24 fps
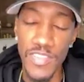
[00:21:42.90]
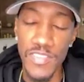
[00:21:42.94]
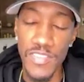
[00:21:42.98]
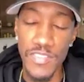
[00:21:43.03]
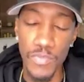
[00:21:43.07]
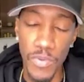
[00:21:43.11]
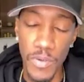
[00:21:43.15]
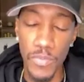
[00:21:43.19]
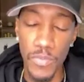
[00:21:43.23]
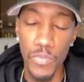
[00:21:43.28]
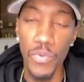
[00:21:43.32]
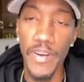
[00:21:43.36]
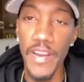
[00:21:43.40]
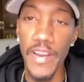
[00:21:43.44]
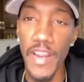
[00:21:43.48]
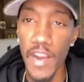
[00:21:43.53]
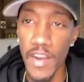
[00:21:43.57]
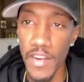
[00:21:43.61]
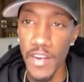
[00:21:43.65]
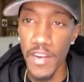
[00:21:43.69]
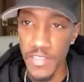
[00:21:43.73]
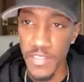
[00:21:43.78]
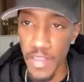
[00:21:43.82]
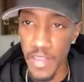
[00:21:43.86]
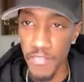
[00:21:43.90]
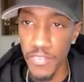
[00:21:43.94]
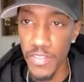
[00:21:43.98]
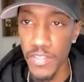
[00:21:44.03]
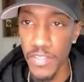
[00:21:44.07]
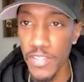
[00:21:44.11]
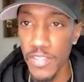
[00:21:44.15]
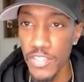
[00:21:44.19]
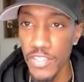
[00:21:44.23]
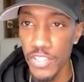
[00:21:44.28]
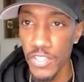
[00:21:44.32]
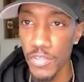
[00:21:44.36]
we are definitely
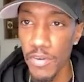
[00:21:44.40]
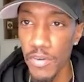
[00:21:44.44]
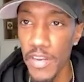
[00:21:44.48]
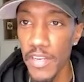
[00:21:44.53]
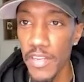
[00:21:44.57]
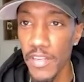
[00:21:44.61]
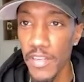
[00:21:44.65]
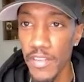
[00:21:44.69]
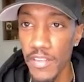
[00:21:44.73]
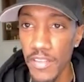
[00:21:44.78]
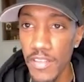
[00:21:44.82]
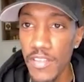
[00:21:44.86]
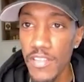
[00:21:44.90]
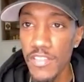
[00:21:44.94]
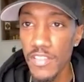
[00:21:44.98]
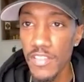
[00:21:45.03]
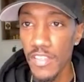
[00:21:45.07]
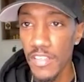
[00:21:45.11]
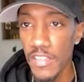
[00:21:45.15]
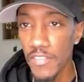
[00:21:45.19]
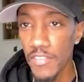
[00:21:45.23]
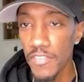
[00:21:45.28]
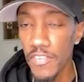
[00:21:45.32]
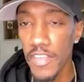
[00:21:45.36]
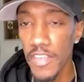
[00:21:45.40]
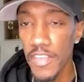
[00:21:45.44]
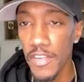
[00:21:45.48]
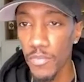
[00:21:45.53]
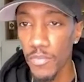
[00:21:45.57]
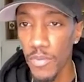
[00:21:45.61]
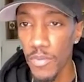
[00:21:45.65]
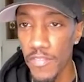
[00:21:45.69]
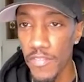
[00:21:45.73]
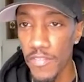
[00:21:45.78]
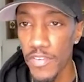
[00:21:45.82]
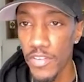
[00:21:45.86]
generating significant
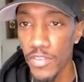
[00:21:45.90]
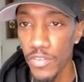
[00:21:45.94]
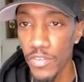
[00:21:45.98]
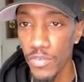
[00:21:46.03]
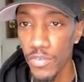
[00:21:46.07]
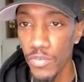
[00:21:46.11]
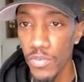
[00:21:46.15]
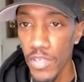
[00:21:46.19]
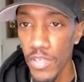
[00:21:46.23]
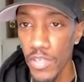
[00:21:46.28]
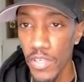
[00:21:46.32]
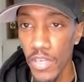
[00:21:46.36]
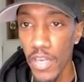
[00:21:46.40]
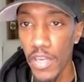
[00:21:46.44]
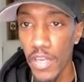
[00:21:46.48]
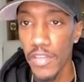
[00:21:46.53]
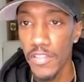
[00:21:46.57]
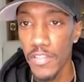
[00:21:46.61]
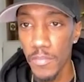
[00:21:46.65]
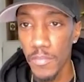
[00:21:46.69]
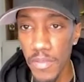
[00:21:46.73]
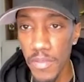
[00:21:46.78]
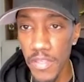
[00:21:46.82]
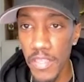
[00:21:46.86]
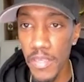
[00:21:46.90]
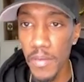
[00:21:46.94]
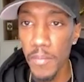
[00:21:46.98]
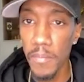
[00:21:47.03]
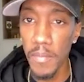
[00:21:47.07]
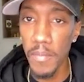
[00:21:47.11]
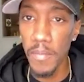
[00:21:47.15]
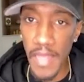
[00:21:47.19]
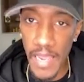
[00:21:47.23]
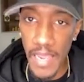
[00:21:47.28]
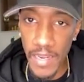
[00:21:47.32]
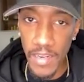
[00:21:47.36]
revenue. To be a
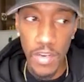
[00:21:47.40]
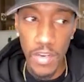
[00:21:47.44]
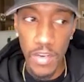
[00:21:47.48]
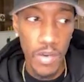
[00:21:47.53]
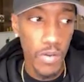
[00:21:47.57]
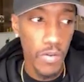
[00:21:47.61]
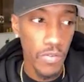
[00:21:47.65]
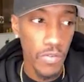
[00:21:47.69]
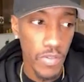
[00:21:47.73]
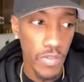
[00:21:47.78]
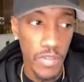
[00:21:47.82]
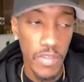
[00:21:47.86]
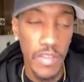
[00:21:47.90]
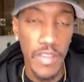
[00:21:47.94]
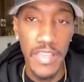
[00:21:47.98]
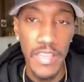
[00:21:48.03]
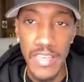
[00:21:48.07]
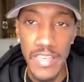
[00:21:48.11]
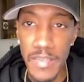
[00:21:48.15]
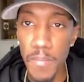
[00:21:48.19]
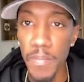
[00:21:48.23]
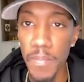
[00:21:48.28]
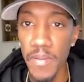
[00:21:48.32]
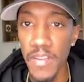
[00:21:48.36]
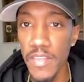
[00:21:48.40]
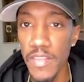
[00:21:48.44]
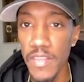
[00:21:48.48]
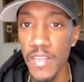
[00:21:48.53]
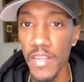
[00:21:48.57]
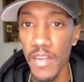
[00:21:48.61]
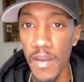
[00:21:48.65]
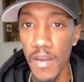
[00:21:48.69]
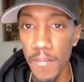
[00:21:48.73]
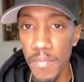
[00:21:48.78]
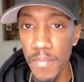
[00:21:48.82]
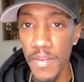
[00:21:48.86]
Black-owned independent
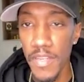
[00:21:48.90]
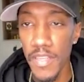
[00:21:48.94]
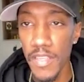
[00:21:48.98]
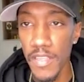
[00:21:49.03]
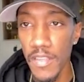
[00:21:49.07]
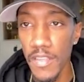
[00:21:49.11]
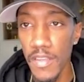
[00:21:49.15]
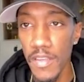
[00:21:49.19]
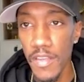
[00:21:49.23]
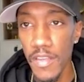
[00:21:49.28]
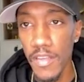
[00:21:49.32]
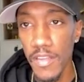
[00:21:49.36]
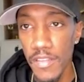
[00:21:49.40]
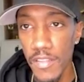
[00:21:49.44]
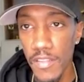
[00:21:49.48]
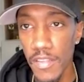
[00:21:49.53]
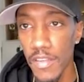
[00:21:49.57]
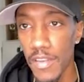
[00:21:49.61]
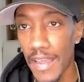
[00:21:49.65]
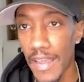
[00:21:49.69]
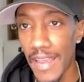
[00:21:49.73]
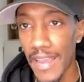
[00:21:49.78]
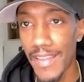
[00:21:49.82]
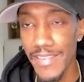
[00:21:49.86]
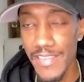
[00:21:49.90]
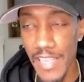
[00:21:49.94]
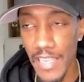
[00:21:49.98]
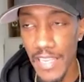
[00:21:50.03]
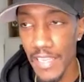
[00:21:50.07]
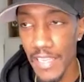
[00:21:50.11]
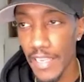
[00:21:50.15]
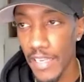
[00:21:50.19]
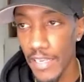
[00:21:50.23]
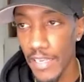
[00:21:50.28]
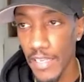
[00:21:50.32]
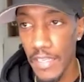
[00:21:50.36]
company, to not take
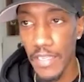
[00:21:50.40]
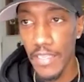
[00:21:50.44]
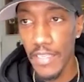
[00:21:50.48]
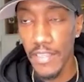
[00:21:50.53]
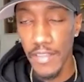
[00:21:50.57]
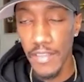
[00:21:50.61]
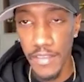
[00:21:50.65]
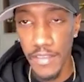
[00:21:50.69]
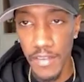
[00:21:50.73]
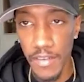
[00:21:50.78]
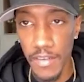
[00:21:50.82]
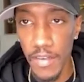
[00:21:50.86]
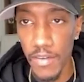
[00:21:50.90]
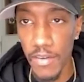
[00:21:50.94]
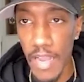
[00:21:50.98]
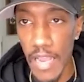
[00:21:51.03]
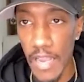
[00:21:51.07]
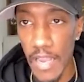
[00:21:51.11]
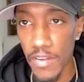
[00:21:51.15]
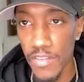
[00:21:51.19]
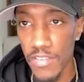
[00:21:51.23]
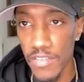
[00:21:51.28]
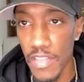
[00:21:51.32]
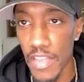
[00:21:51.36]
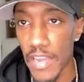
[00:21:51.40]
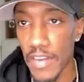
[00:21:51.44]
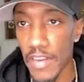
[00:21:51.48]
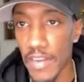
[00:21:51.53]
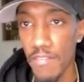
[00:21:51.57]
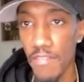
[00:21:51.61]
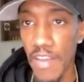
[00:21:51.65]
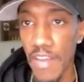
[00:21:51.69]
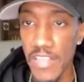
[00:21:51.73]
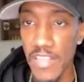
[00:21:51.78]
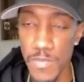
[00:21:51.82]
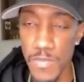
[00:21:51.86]
any outside
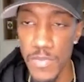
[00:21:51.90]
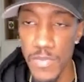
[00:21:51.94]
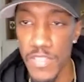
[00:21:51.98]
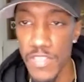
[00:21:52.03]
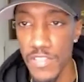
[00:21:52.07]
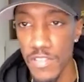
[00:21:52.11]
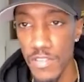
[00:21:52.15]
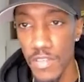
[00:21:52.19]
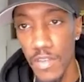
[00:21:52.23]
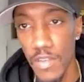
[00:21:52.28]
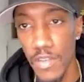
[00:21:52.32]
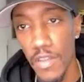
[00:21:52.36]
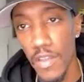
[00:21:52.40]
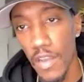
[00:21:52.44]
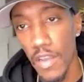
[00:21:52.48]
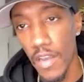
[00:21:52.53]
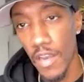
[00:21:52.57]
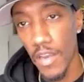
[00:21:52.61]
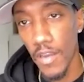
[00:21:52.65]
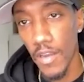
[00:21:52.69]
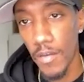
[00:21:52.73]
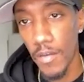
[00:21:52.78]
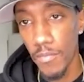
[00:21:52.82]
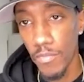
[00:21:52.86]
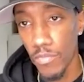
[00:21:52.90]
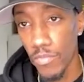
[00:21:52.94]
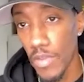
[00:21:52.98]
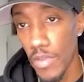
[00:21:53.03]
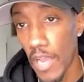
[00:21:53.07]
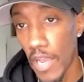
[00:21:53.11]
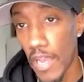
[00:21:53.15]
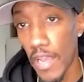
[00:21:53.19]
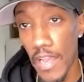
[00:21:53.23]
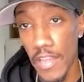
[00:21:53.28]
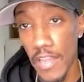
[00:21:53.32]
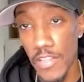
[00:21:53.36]
investments.
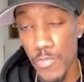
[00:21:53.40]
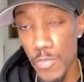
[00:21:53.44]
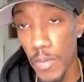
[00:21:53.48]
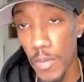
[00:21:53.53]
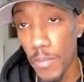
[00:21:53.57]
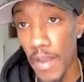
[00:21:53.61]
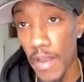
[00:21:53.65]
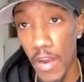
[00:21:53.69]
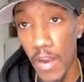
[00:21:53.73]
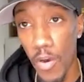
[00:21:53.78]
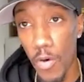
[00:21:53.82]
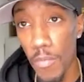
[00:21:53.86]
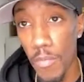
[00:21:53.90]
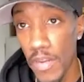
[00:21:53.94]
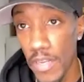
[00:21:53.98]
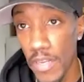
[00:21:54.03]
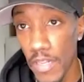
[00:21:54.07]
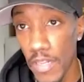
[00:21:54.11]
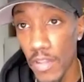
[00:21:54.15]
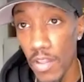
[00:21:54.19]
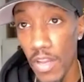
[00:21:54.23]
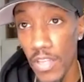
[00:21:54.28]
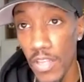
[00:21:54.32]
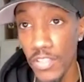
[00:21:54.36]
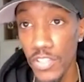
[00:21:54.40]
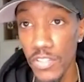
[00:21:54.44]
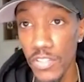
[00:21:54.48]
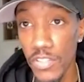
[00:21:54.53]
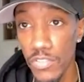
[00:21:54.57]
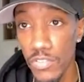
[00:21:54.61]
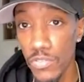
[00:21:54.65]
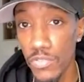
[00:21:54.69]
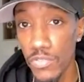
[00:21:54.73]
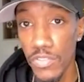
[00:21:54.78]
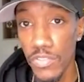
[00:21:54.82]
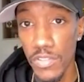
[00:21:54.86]
I spent my own money launching
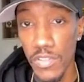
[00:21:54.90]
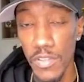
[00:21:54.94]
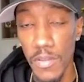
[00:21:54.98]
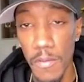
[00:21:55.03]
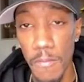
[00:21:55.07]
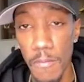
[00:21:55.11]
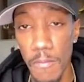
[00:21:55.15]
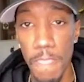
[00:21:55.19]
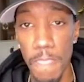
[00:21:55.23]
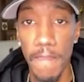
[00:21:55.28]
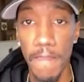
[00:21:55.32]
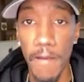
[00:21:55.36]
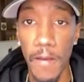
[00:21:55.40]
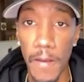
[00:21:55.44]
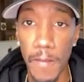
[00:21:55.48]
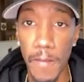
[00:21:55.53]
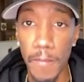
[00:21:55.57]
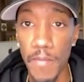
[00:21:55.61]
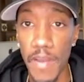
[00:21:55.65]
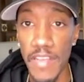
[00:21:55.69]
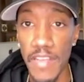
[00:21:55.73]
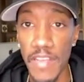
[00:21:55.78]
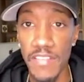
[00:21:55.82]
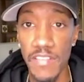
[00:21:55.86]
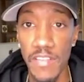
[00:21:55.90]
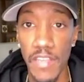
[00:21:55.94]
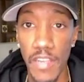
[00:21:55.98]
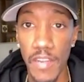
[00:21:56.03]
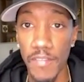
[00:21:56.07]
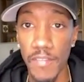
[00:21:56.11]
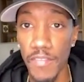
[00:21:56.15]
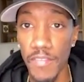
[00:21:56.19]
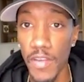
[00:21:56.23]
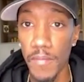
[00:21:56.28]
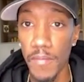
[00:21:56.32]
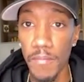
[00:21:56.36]
Zeus. I
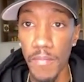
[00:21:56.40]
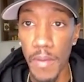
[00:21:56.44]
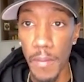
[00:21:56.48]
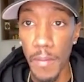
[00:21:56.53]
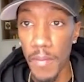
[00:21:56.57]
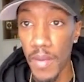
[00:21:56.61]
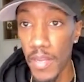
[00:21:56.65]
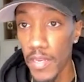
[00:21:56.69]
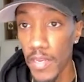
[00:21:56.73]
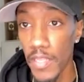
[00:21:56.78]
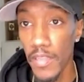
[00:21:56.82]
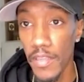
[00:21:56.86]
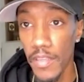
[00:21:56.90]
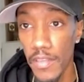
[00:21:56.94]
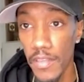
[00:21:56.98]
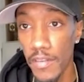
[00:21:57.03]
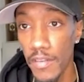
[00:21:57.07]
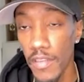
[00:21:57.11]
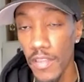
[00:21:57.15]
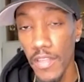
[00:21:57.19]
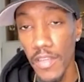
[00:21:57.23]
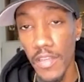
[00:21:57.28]
saved up my money and